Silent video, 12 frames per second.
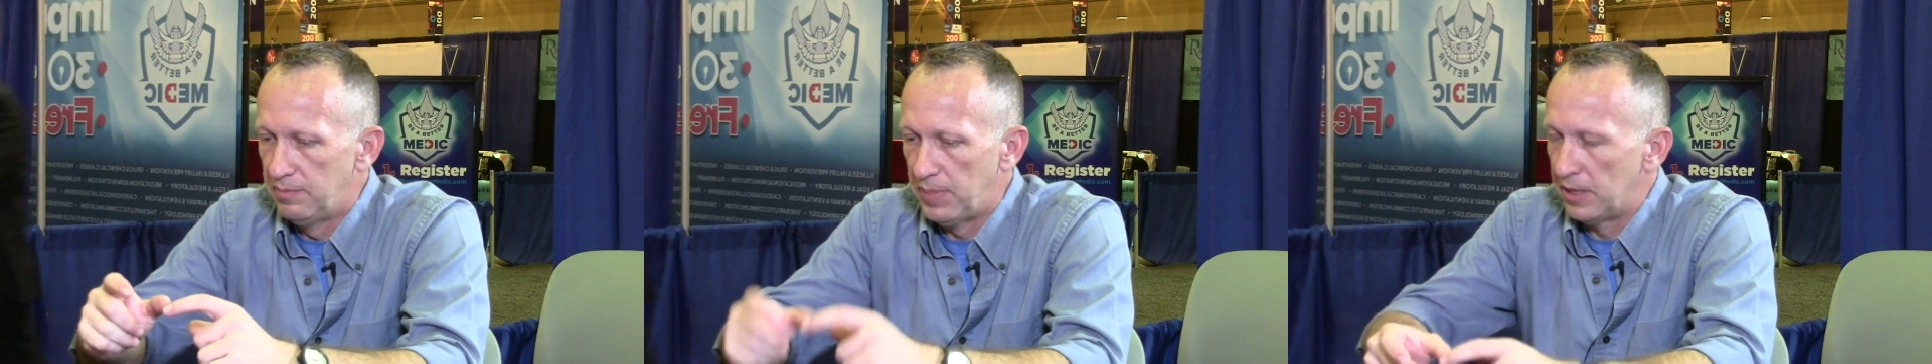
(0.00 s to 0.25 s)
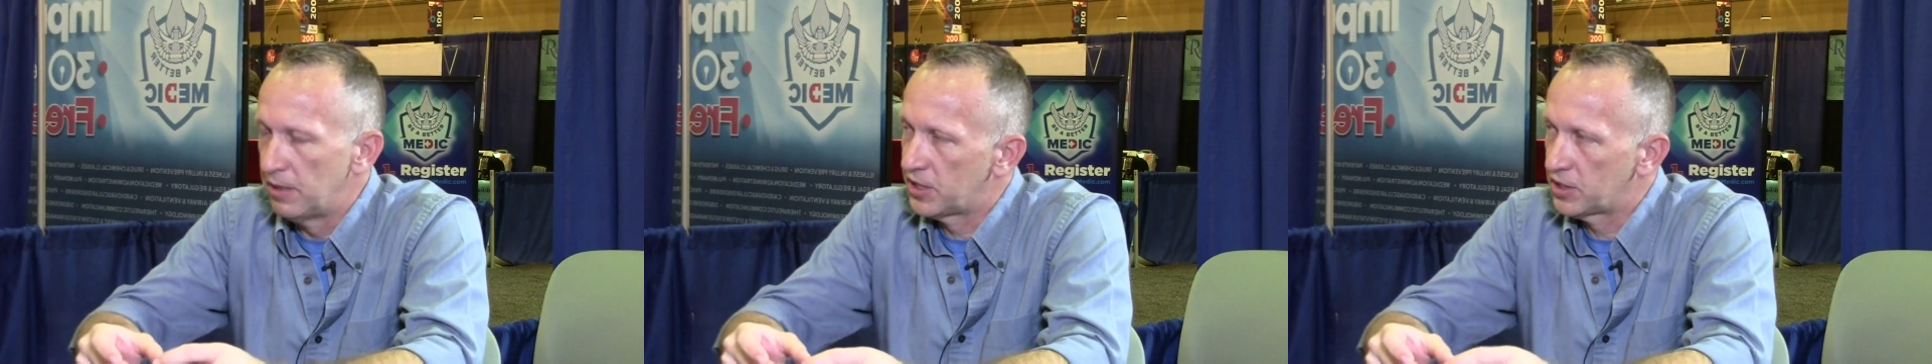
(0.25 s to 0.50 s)

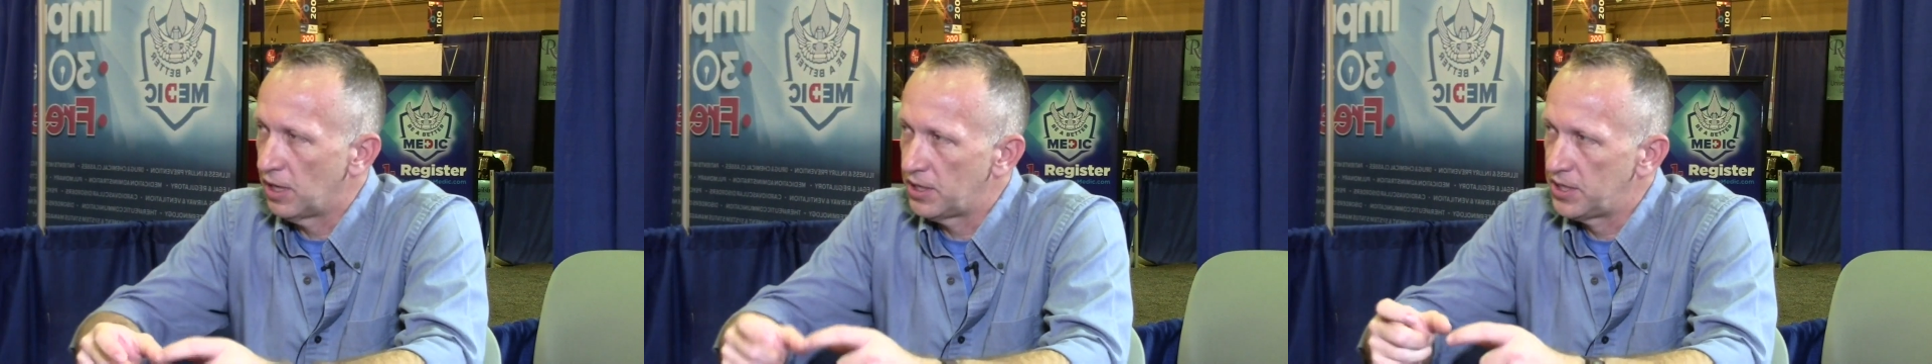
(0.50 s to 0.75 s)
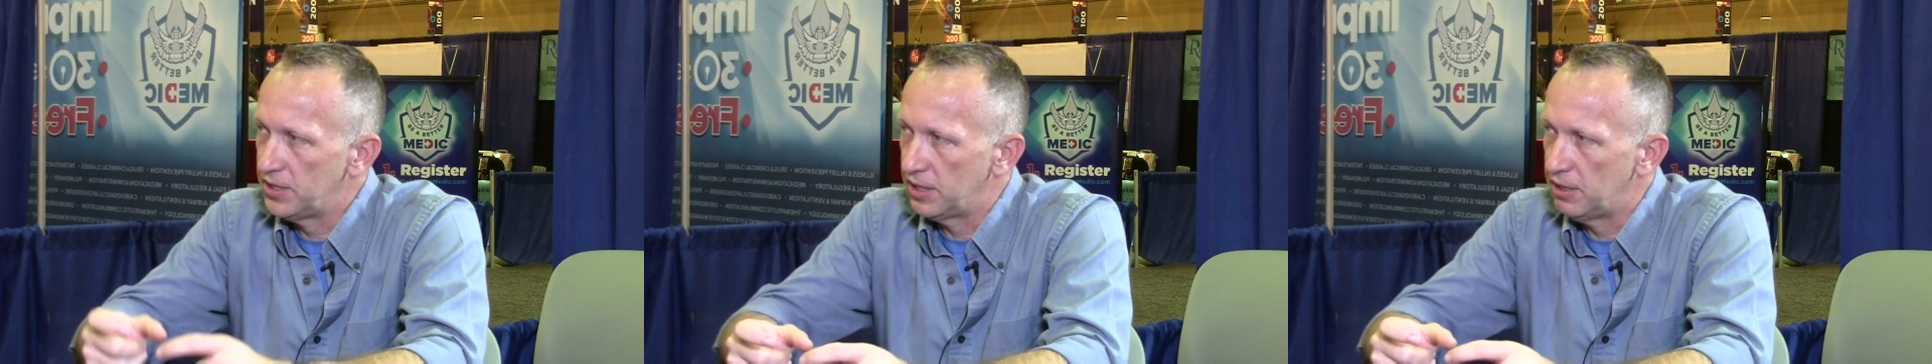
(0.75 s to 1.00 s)
better
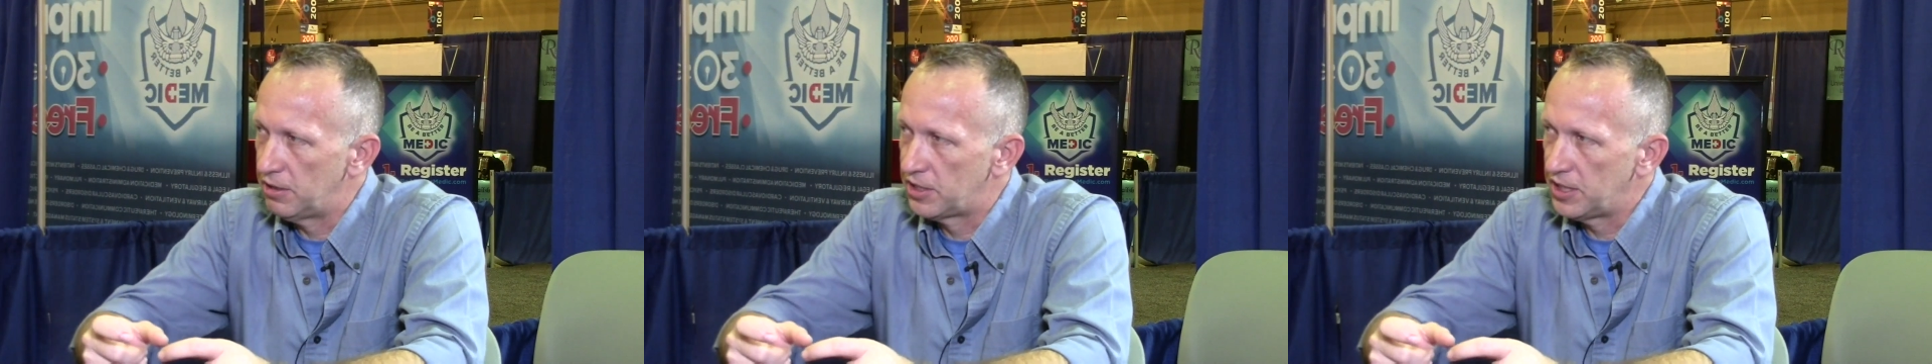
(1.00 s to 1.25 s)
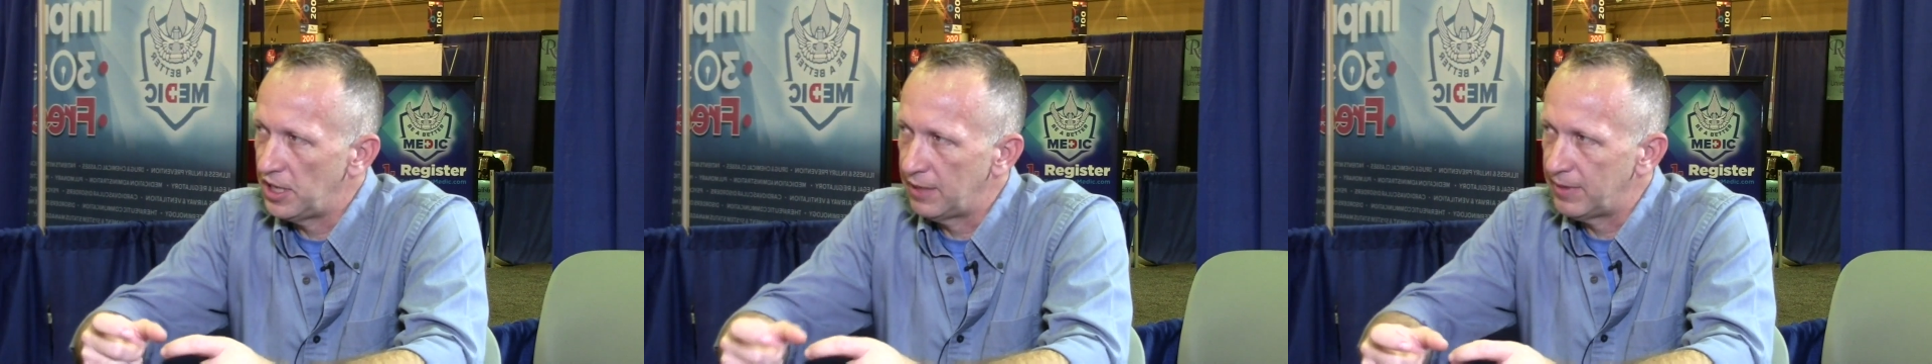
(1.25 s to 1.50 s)
discussions and
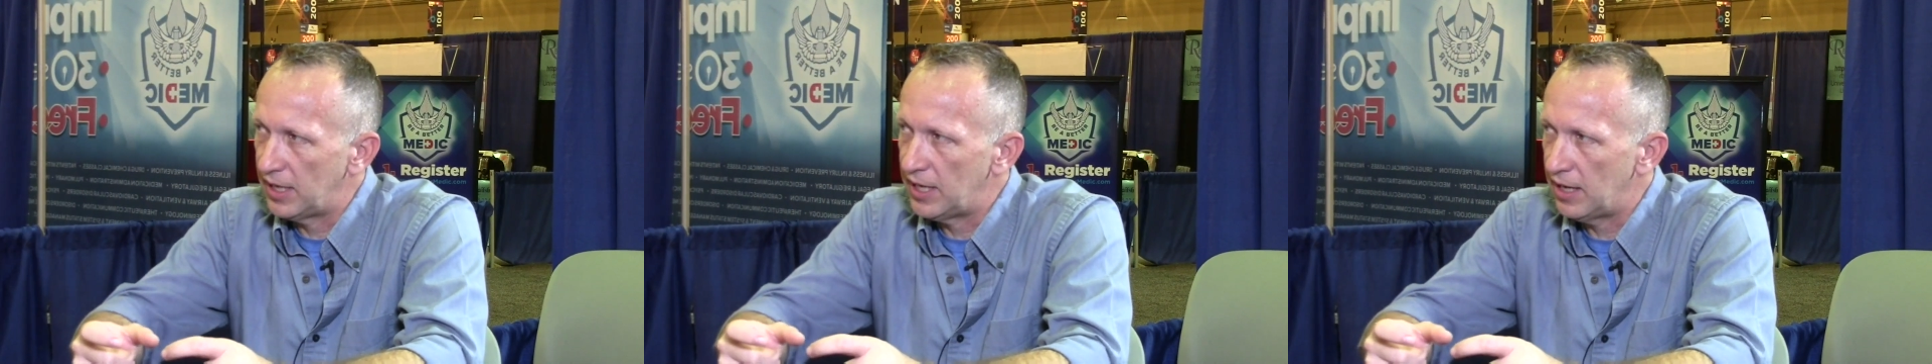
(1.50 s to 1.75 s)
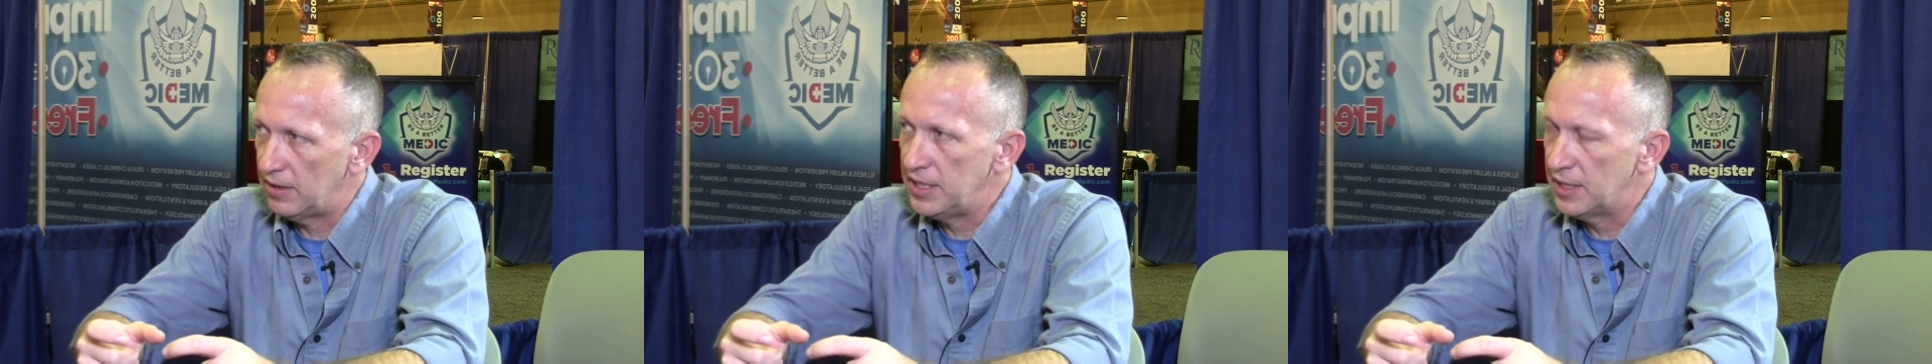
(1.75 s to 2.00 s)
understanding about
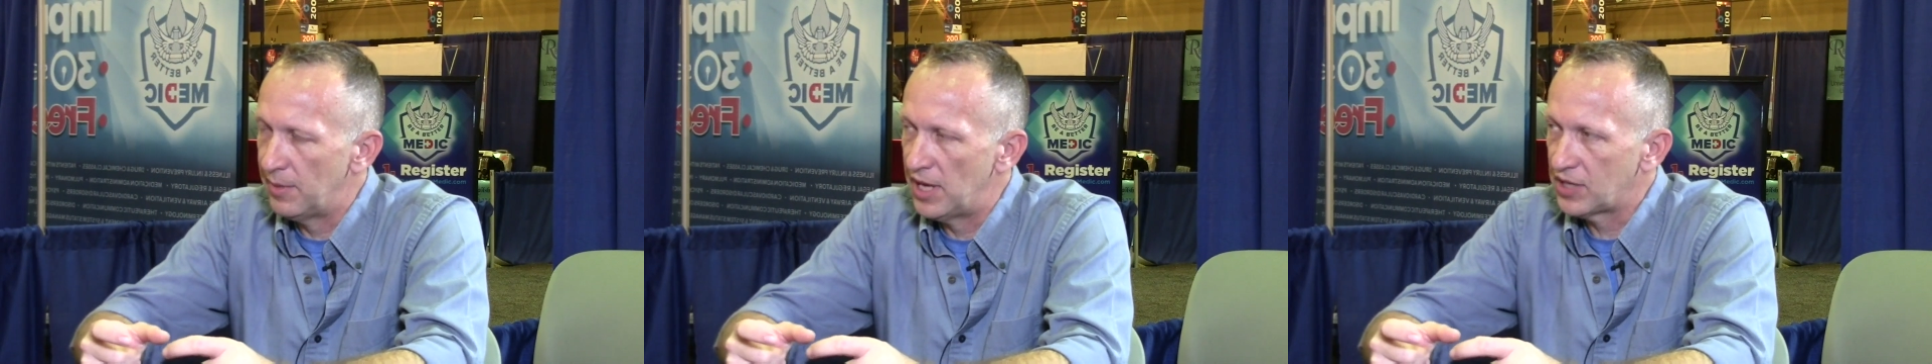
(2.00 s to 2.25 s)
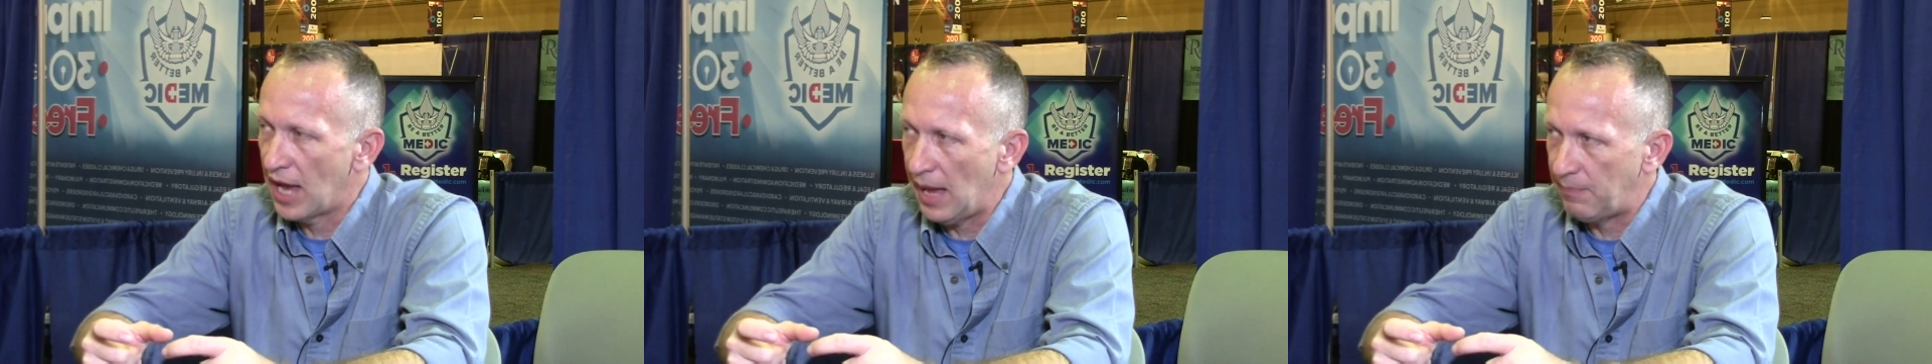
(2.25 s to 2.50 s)
how
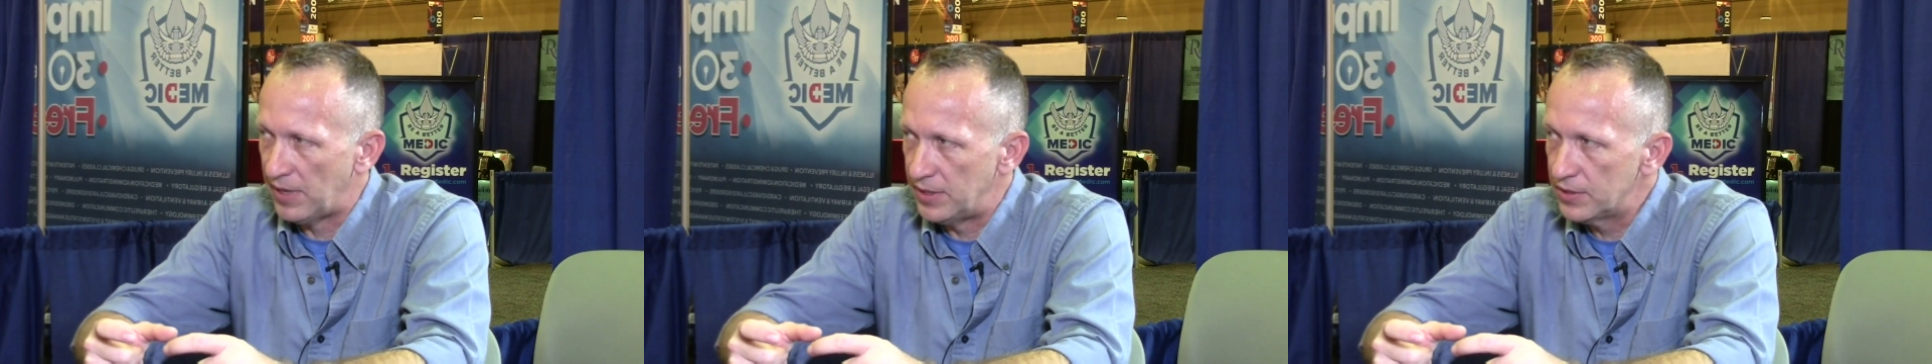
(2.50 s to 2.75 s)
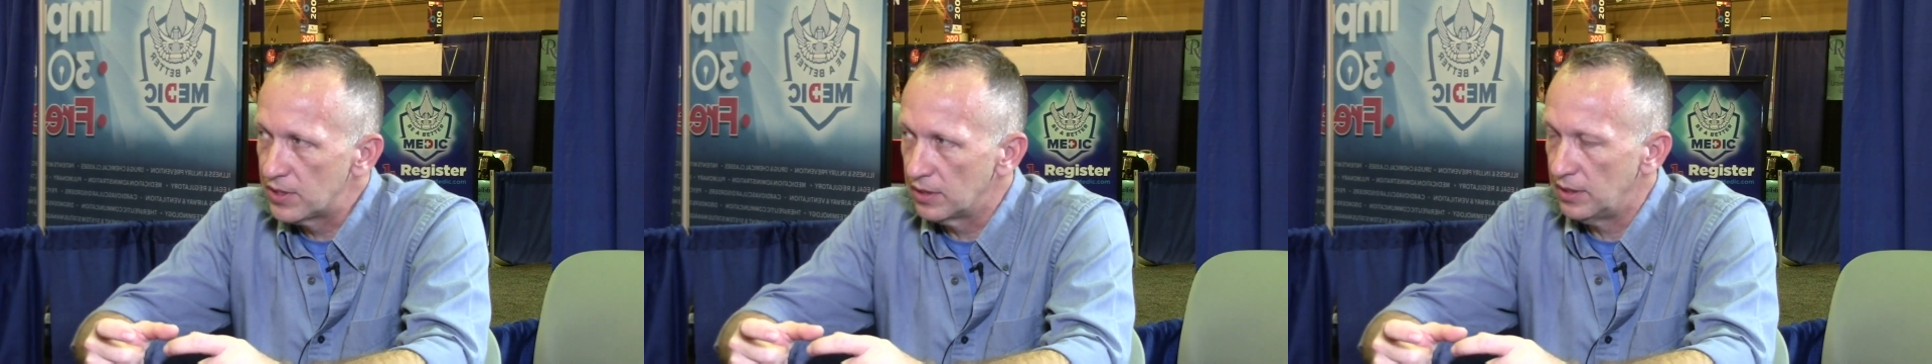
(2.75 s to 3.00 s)
EMS
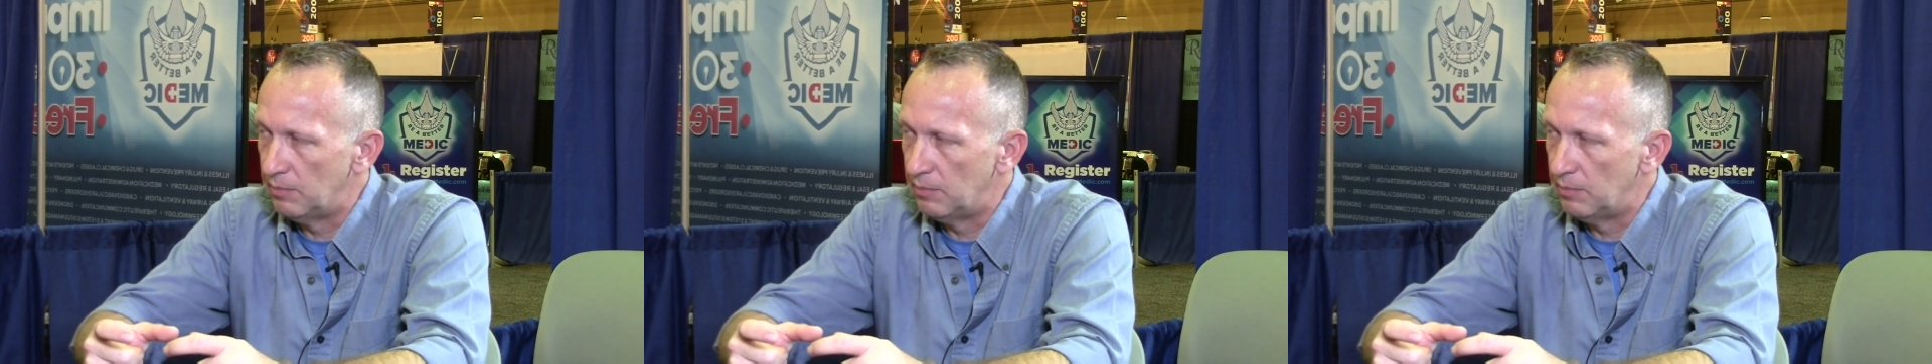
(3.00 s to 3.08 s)
happens